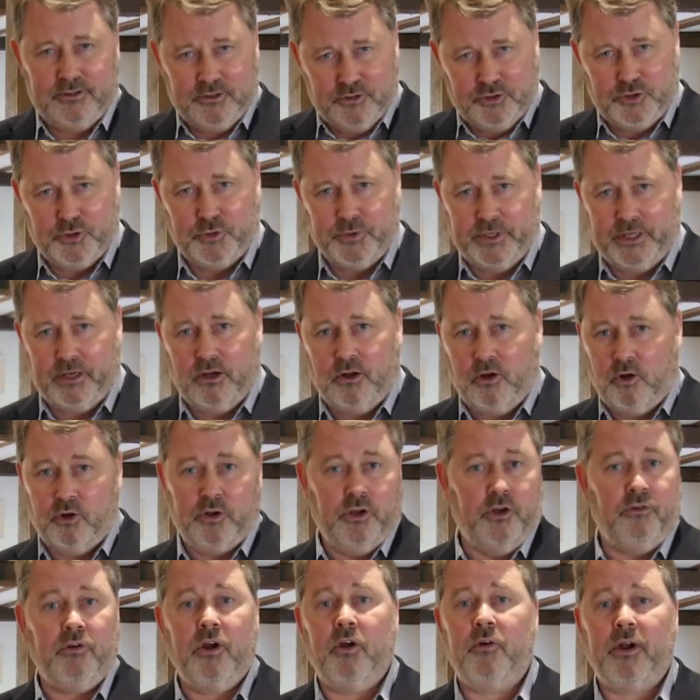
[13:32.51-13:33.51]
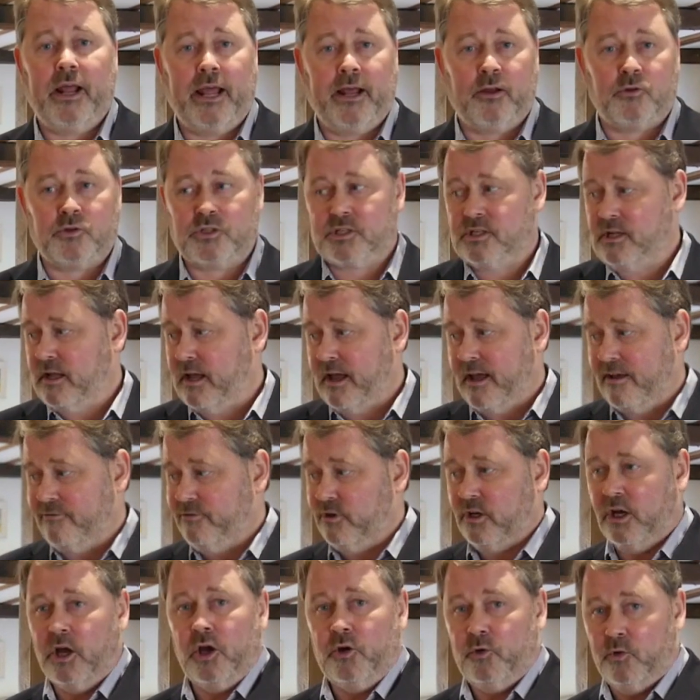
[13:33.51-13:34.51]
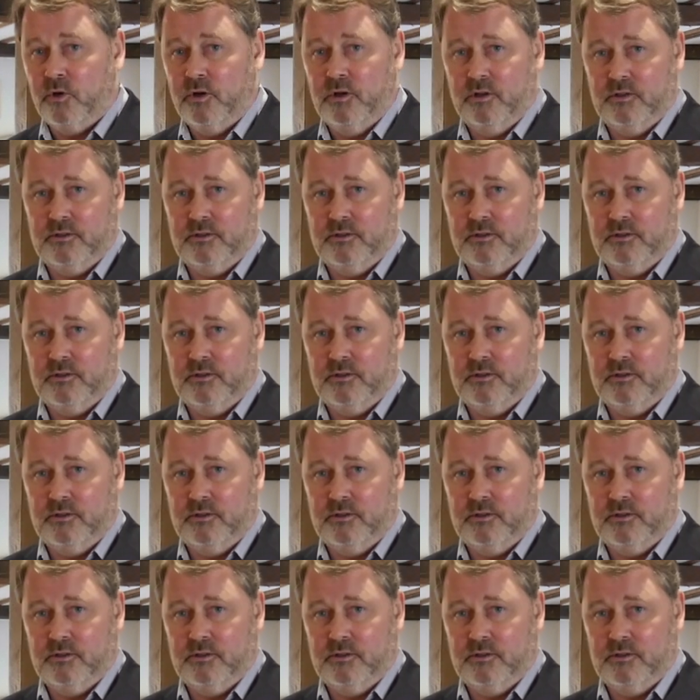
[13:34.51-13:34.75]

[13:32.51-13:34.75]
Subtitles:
Do it on your own house. Have a go.